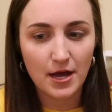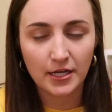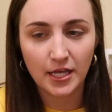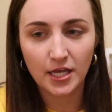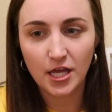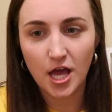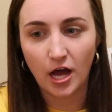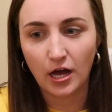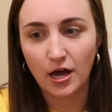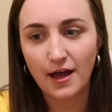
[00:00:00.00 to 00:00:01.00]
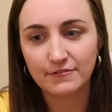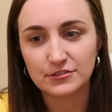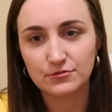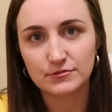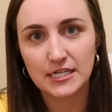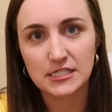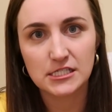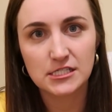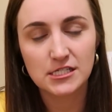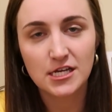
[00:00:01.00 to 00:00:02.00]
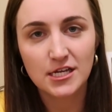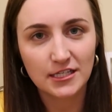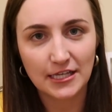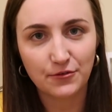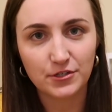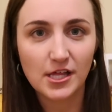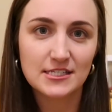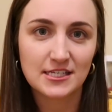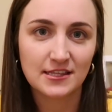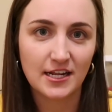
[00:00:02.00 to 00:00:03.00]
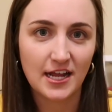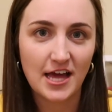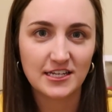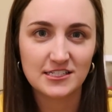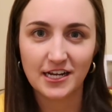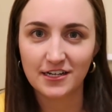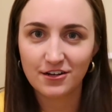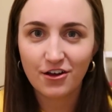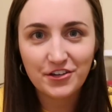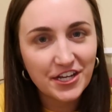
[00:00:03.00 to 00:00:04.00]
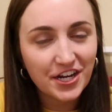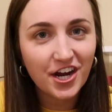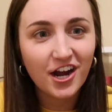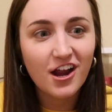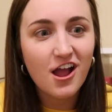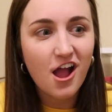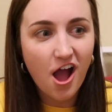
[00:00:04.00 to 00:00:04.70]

about it after the race, like realizing that I hadn't dated all year,